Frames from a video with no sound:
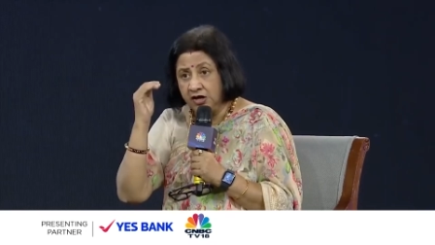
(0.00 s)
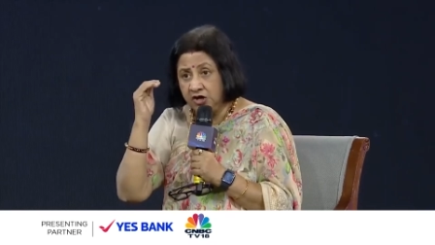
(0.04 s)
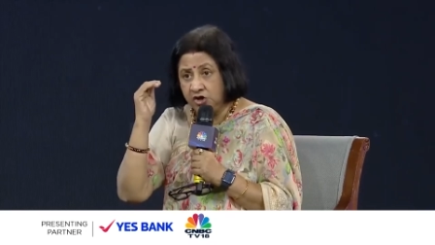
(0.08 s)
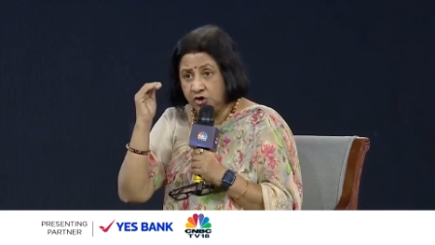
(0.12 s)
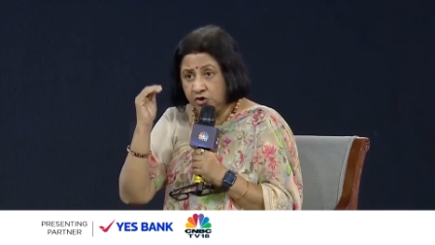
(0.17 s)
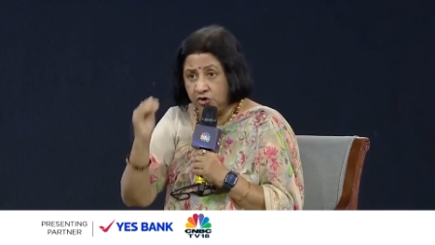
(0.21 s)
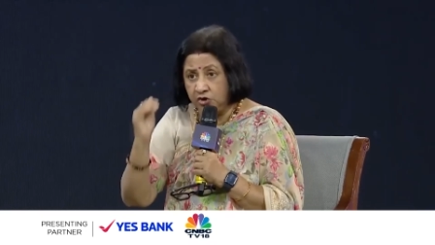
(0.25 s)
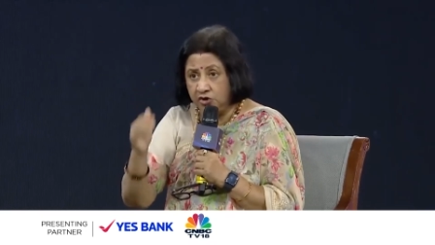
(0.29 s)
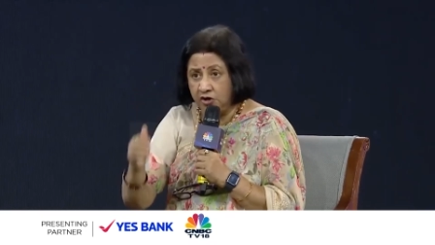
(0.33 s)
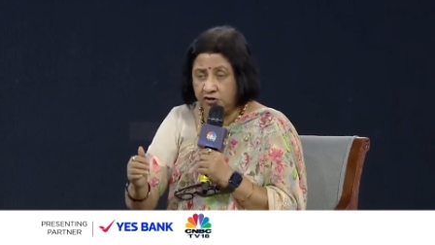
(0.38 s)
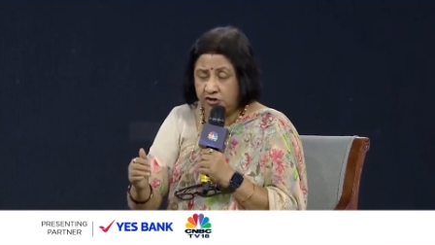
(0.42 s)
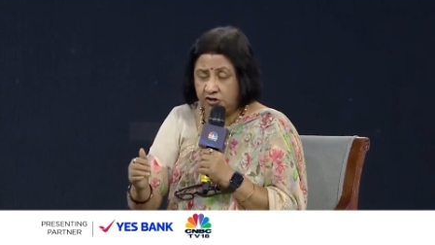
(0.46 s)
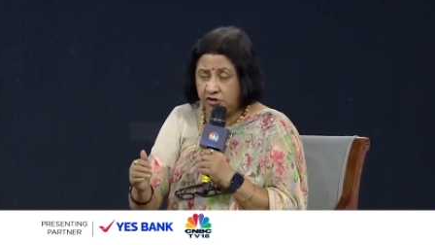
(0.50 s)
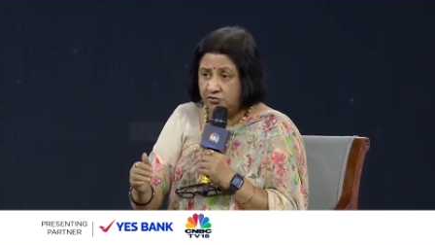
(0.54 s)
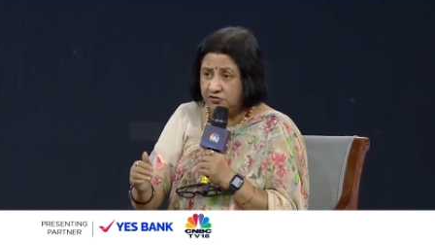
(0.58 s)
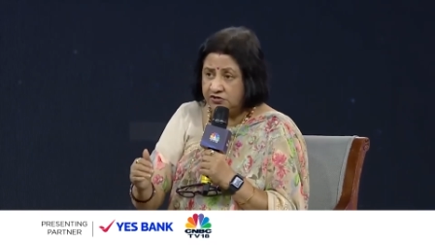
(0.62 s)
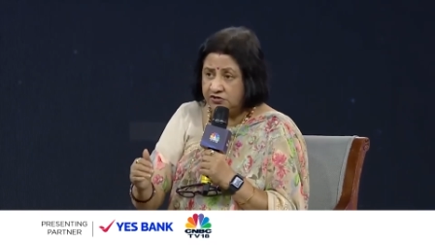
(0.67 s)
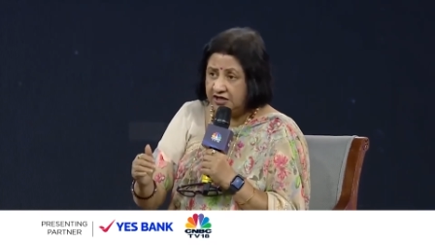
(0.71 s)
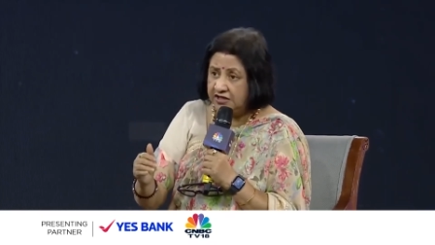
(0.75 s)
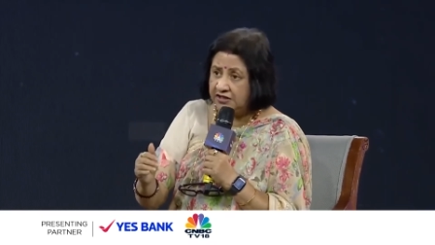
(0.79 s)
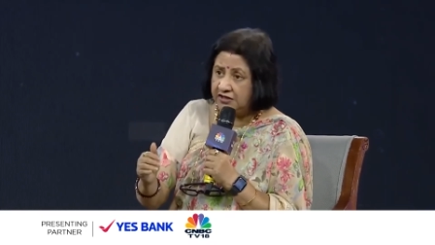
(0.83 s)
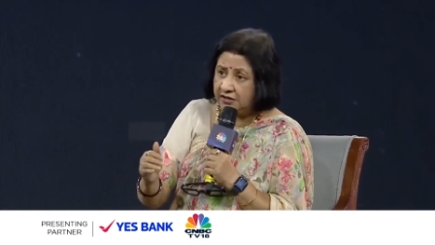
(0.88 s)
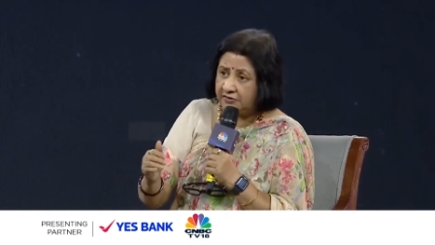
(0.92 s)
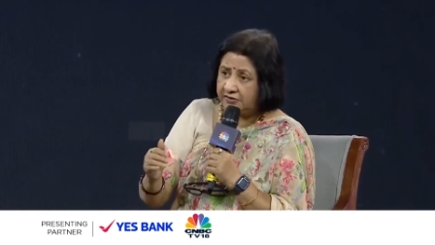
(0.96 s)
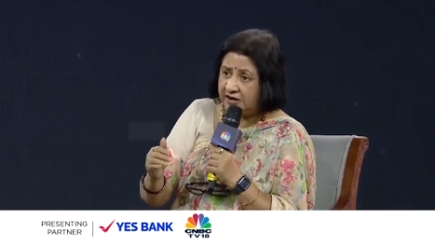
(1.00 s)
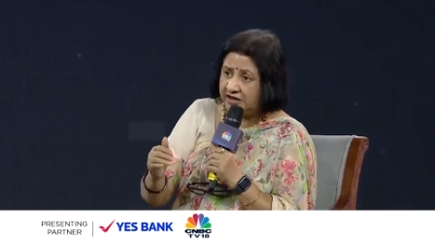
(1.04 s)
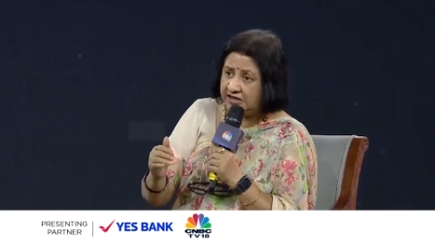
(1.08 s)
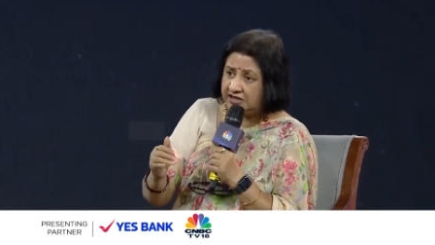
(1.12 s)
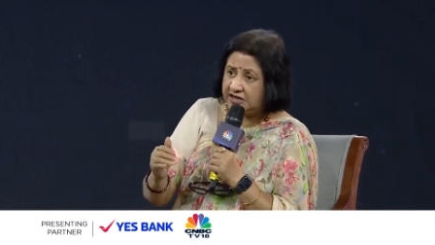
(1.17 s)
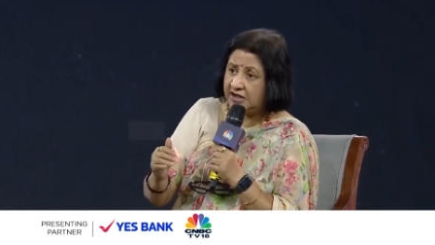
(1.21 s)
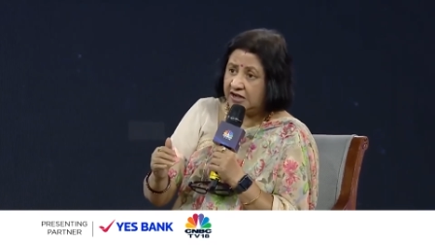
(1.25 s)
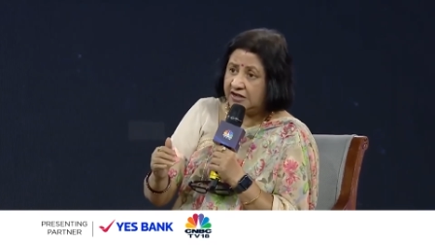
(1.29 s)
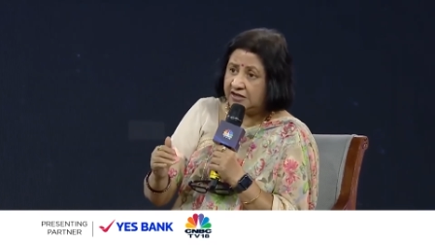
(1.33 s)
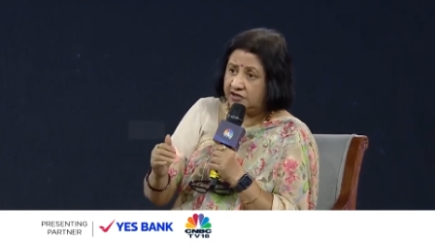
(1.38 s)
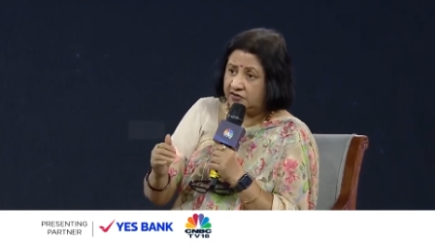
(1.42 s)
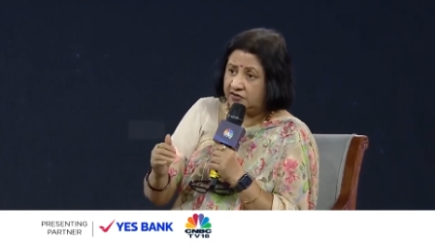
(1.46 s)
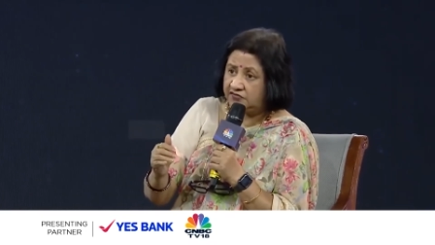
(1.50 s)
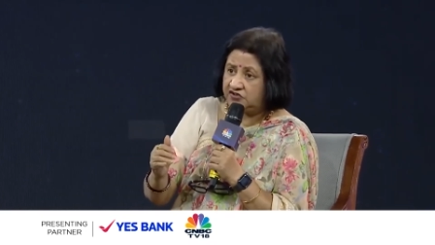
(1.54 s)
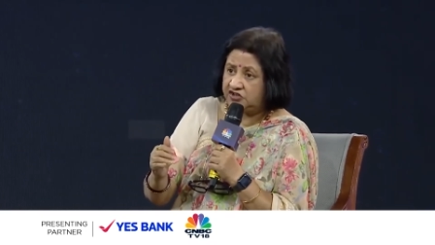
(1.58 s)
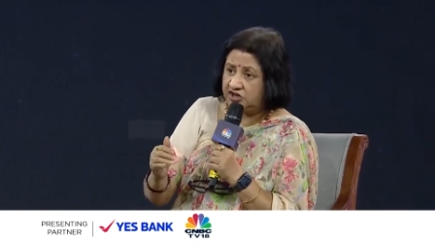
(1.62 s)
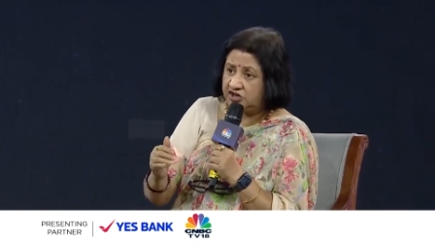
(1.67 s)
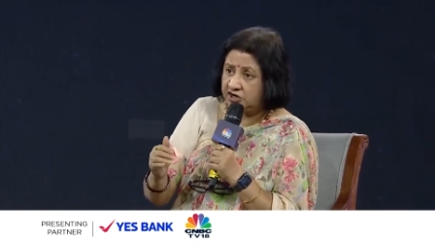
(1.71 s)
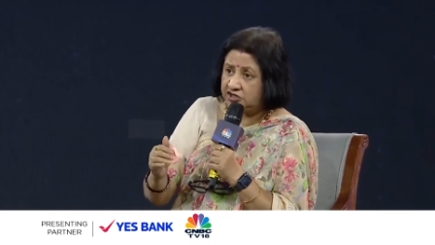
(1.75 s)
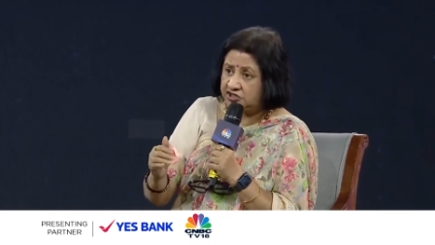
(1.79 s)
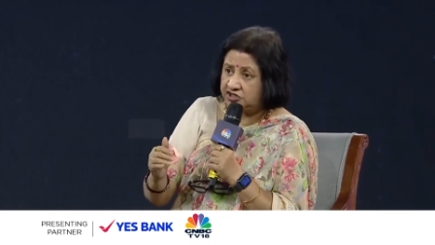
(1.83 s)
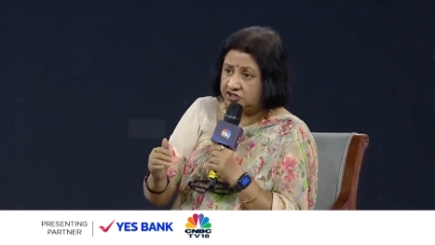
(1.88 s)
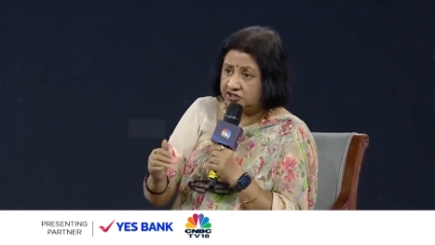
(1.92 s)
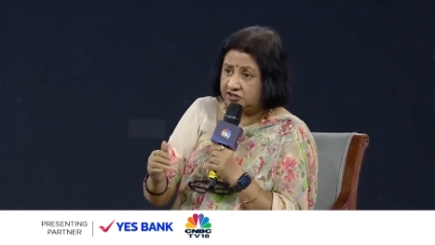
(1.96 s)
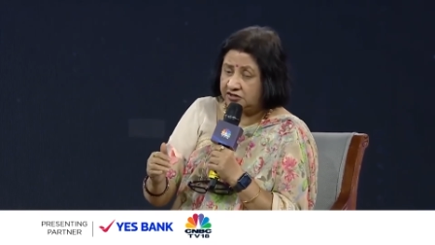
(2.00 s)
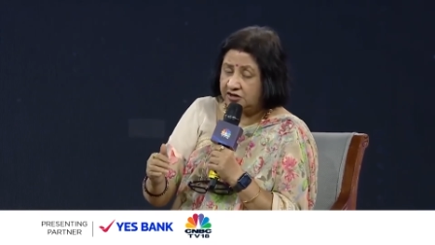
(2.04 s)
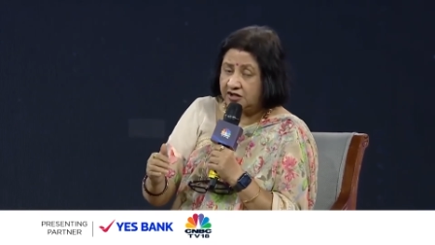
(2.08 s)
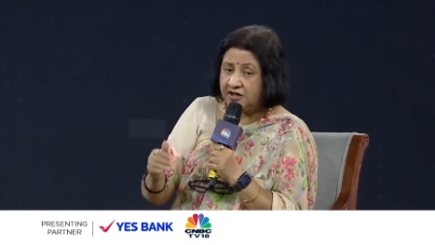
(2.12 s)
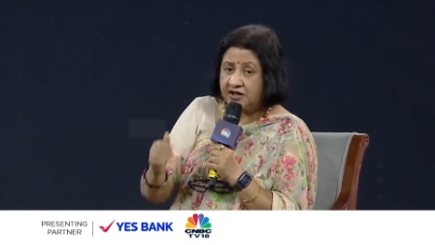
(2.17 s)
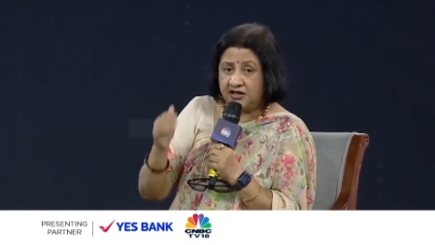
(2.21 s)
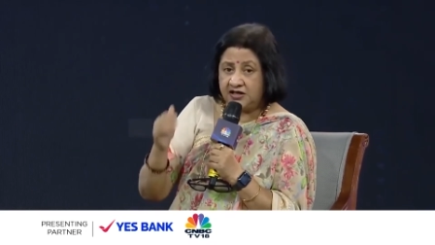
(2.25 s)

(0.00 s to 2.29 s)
you're not using the right kind of charger.